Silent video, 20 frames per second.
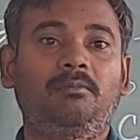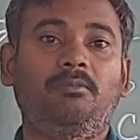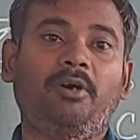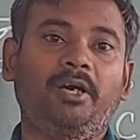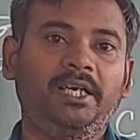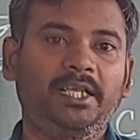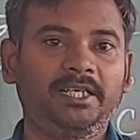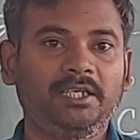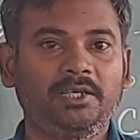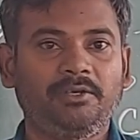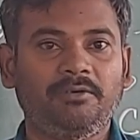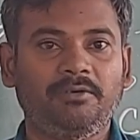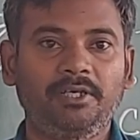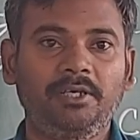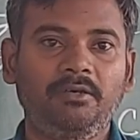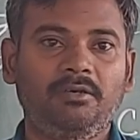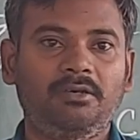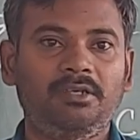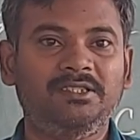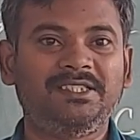boiling
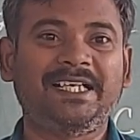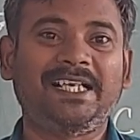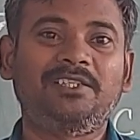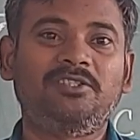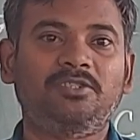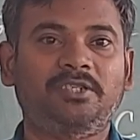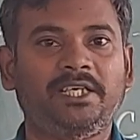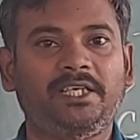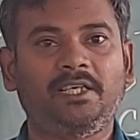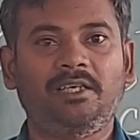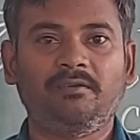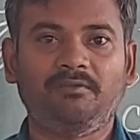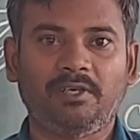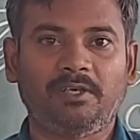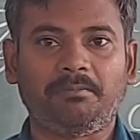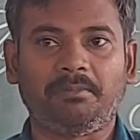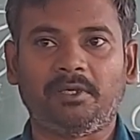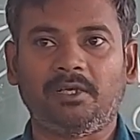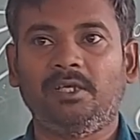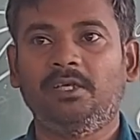liquid or a saturated
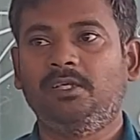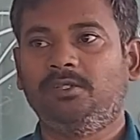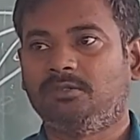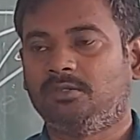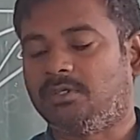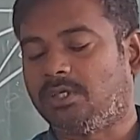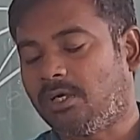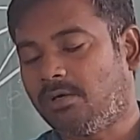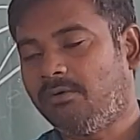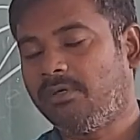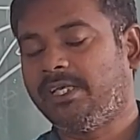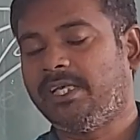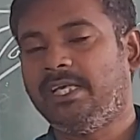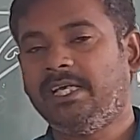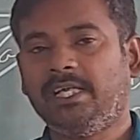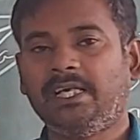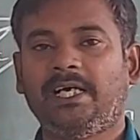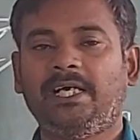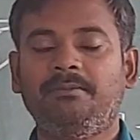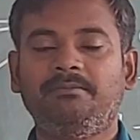vapor. So now
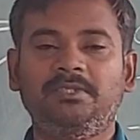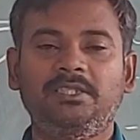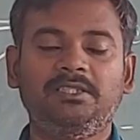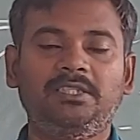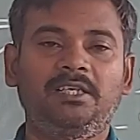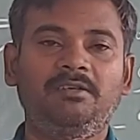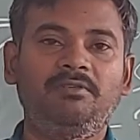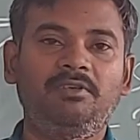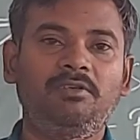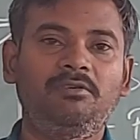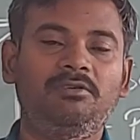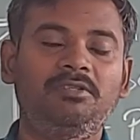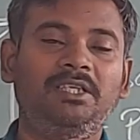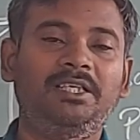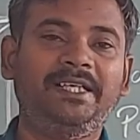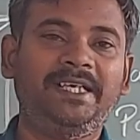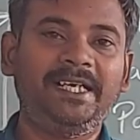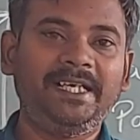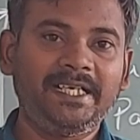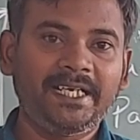here I am just giving you
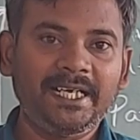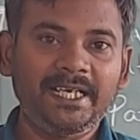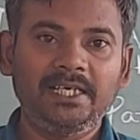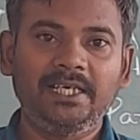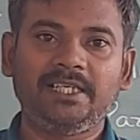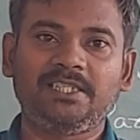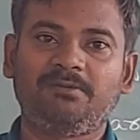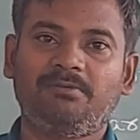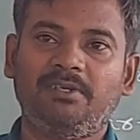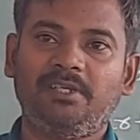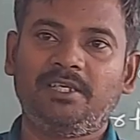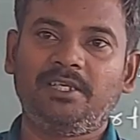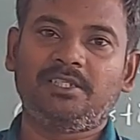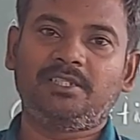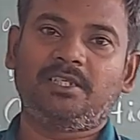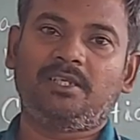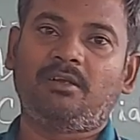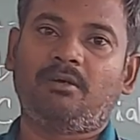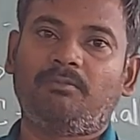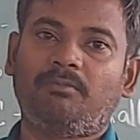the detailed
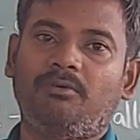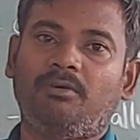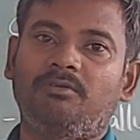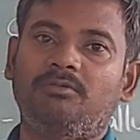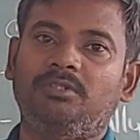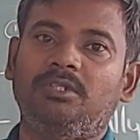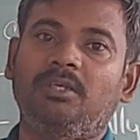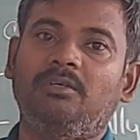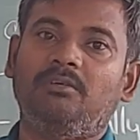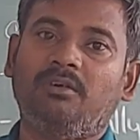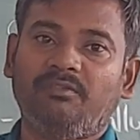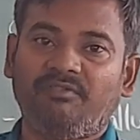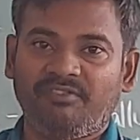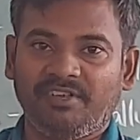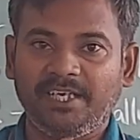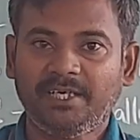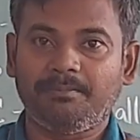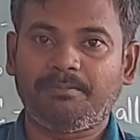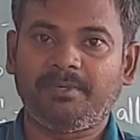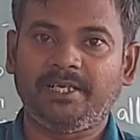explanation about your
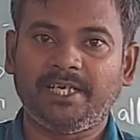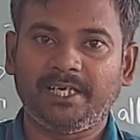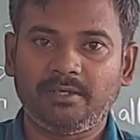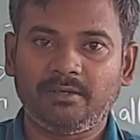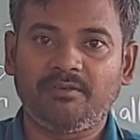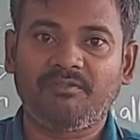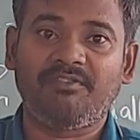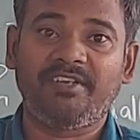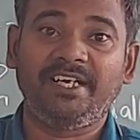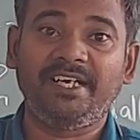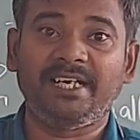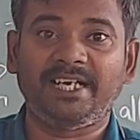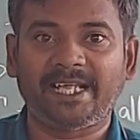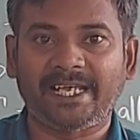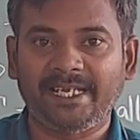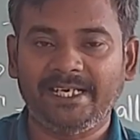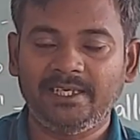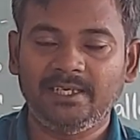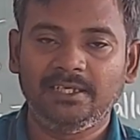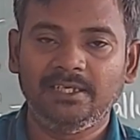feed plate or feed
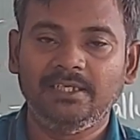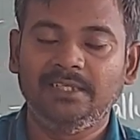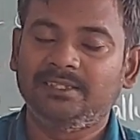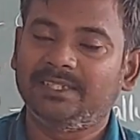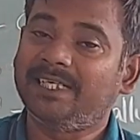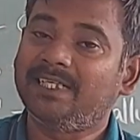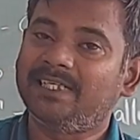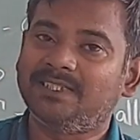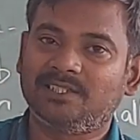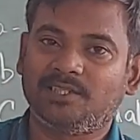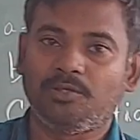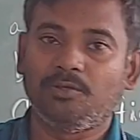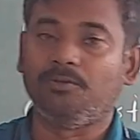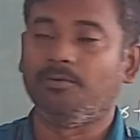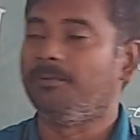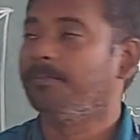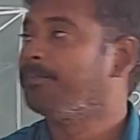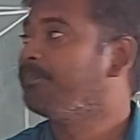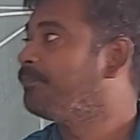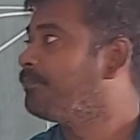line, that is
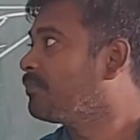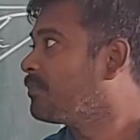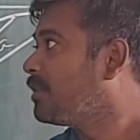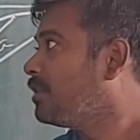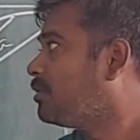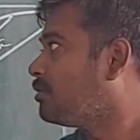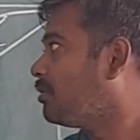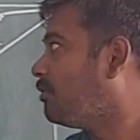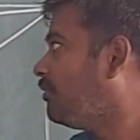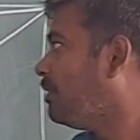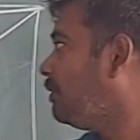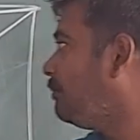Q. So